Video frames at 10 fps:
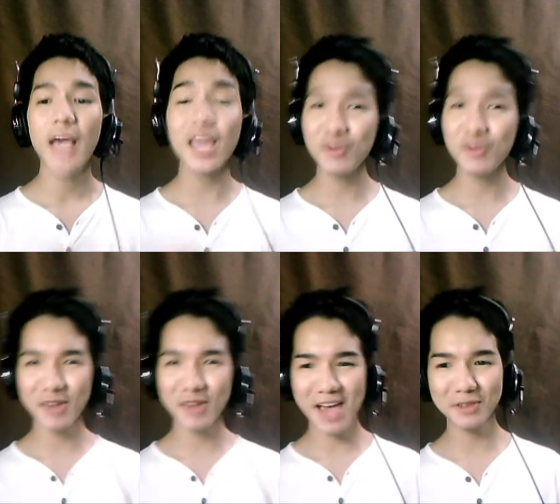Can you
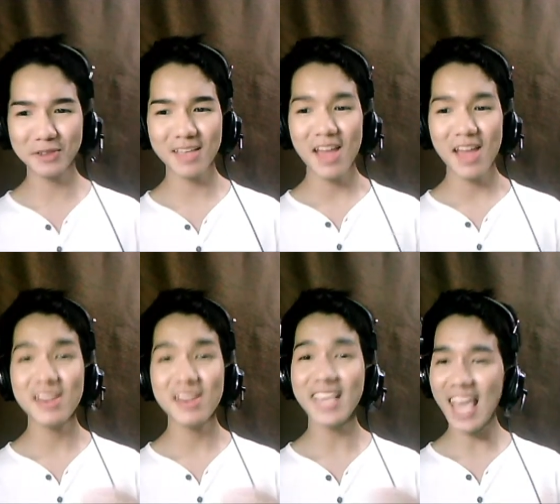pronounce
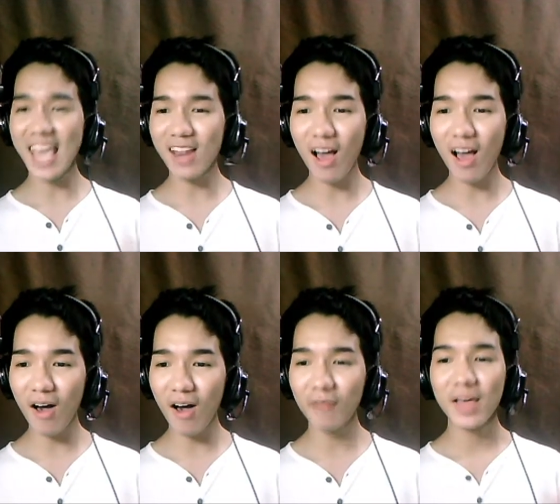the end
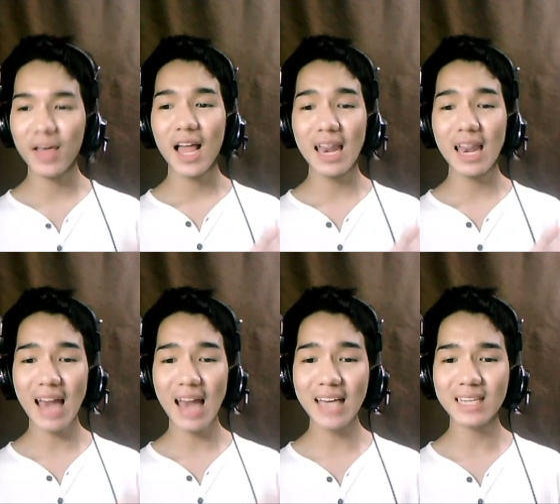of
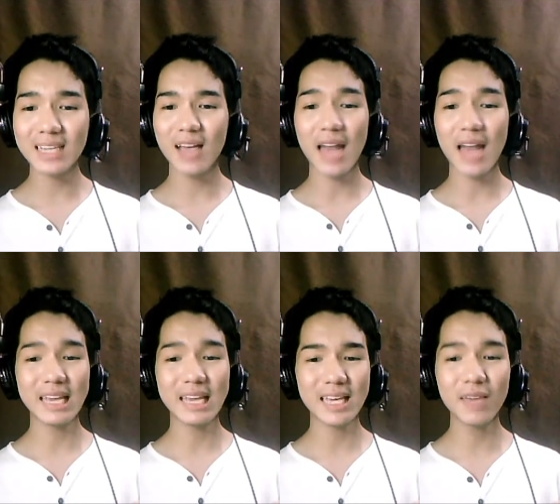like a
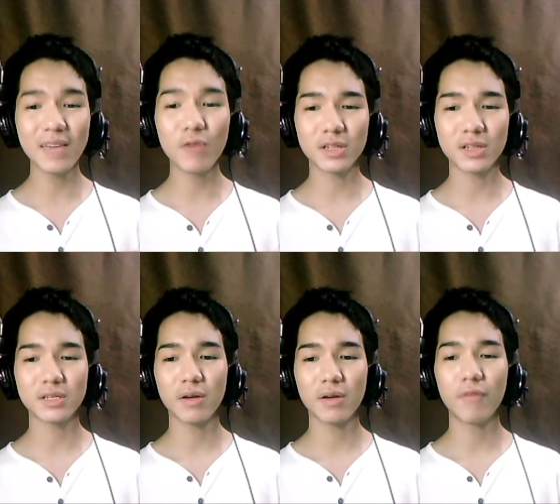linking word
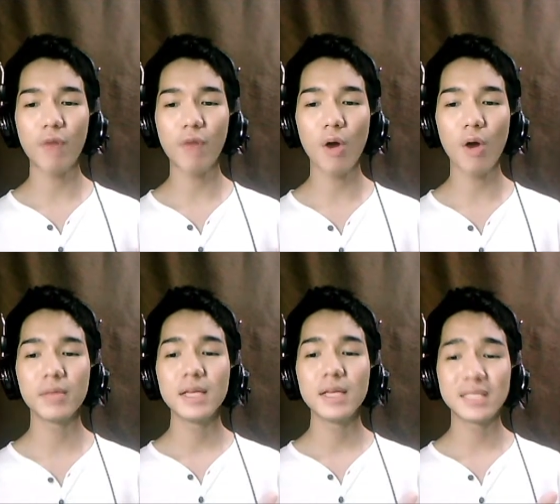
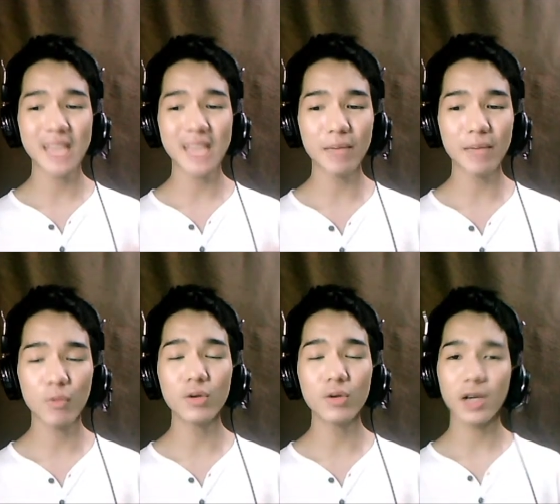from
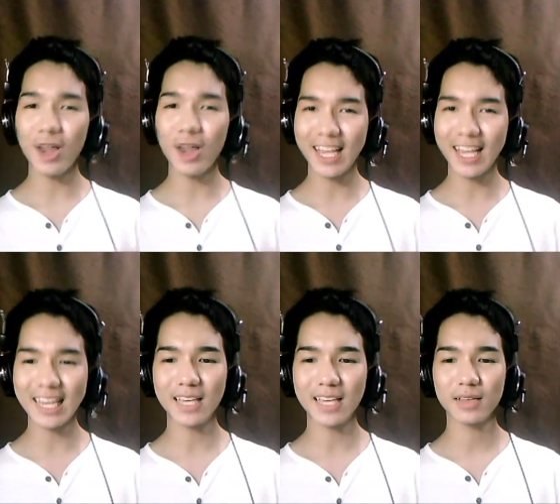textbook
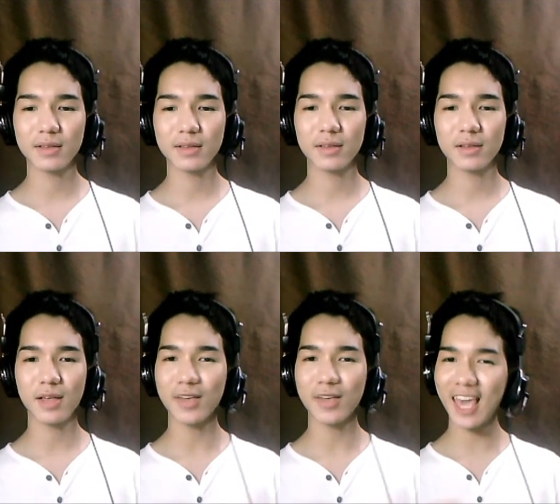correctly?
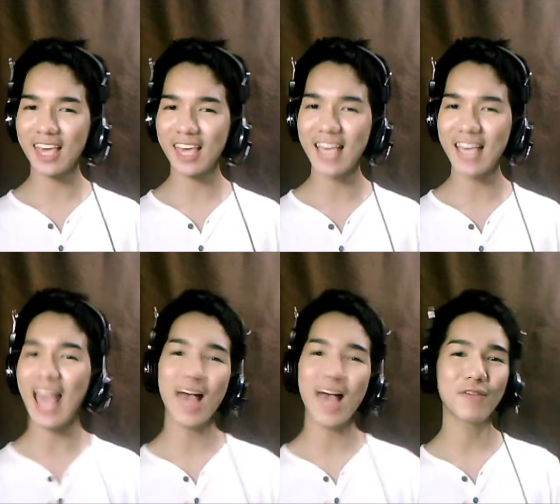okay
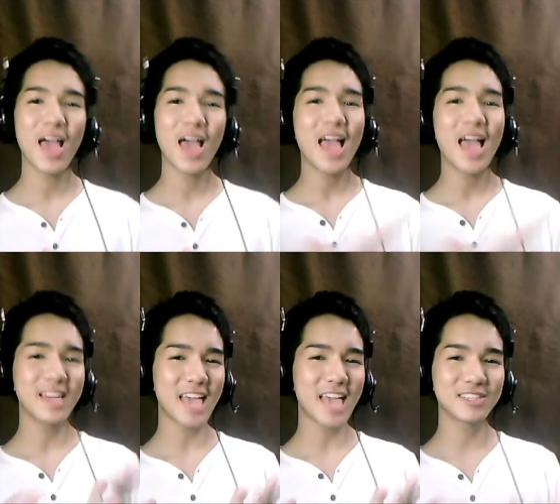I have
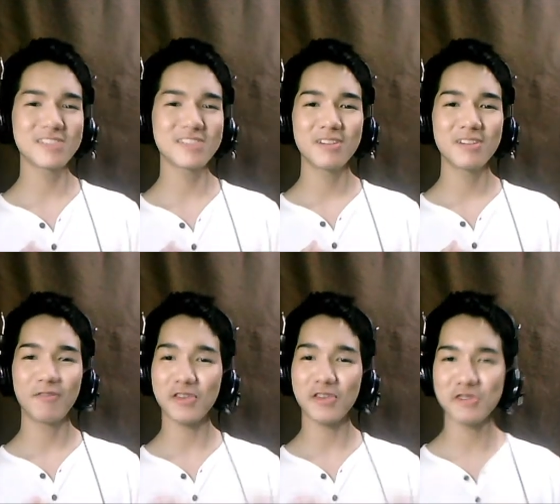the answer
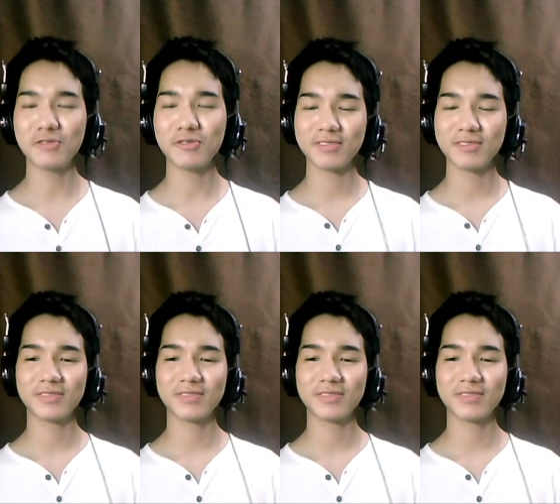for you